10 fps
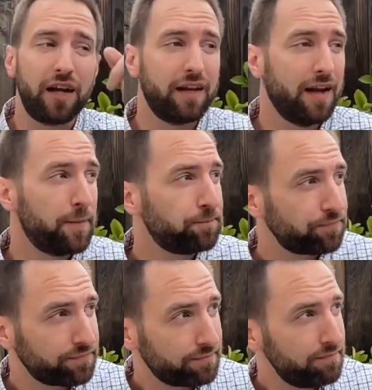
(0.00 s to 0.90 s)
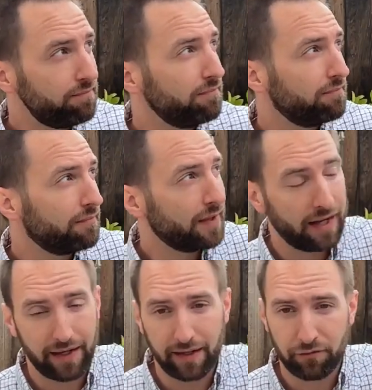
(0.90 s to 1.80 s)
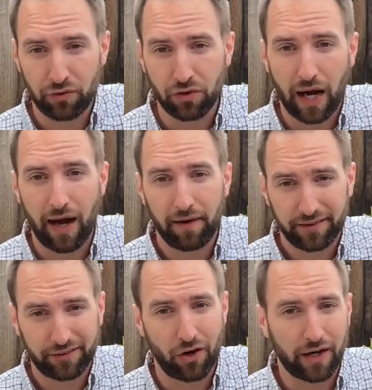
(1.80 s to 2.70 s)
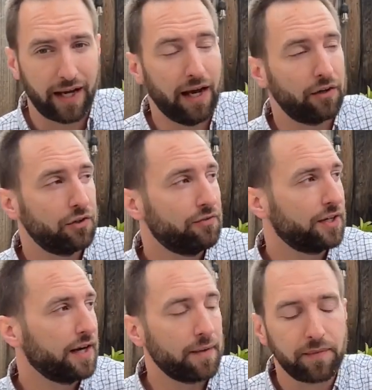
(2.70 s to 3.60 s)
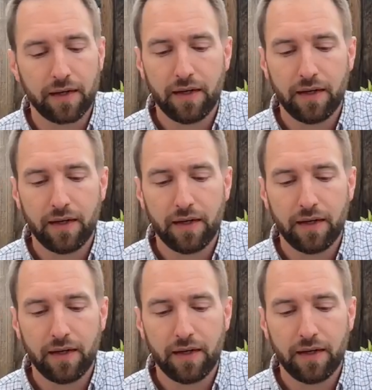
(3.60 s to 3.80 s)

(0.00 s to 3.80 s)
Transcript: right there, and then a few stalking out over there.